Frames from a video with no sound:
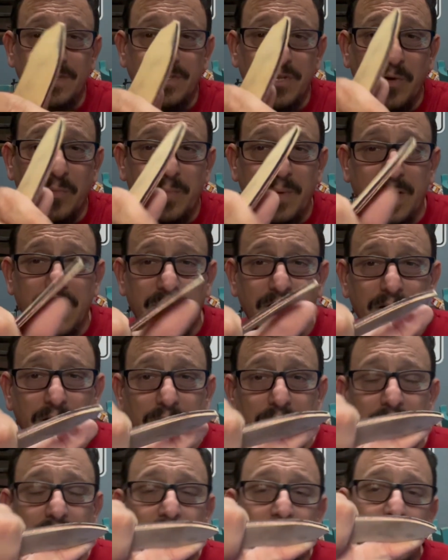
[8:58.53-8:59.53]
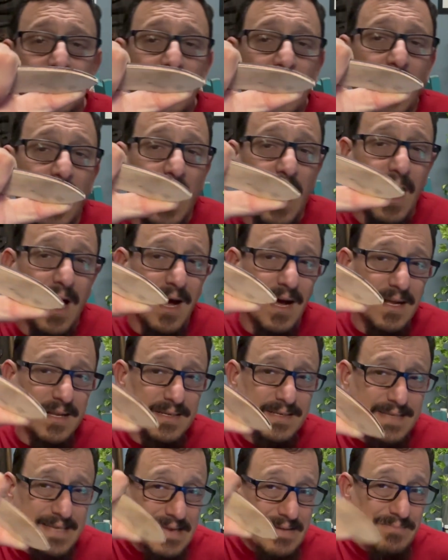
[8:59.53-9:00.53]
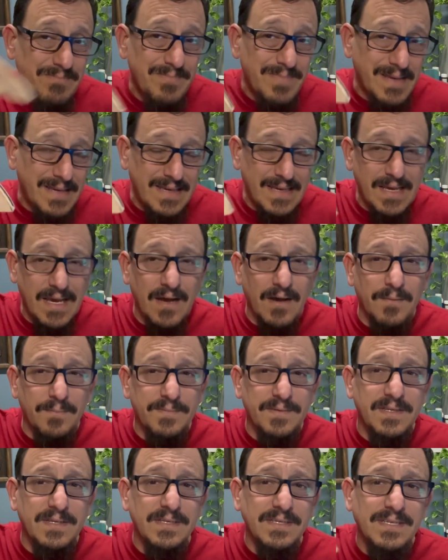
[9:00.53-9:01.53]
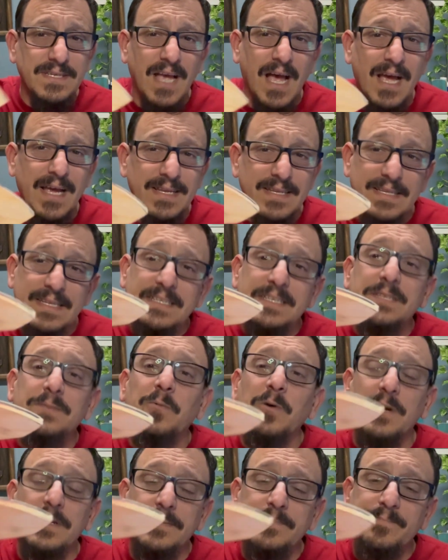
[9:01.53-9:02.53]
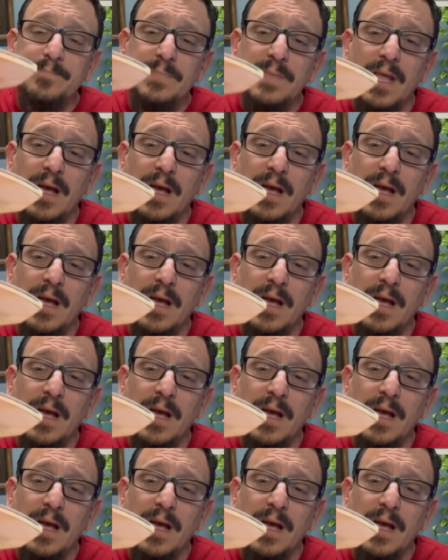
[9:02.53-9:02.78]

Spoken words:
Tobico, Tim B helped design this one.